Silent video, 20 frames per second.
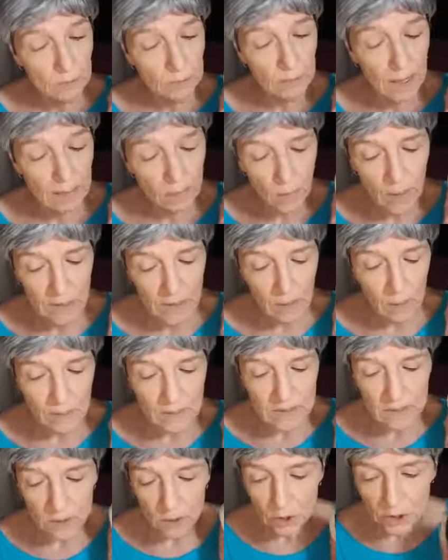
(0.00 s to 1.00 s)
by the way, don't
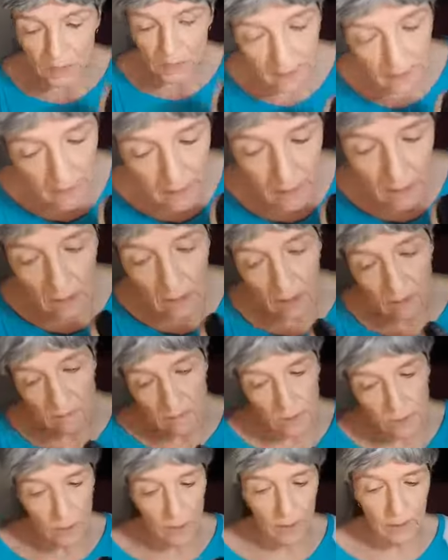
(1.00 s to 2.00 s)
misunderstand. I love
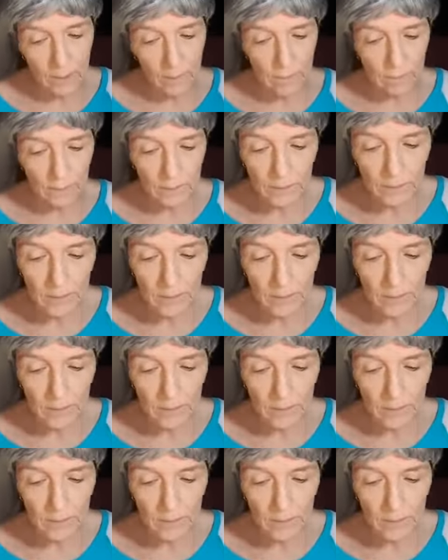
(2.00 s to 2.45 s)
the cream.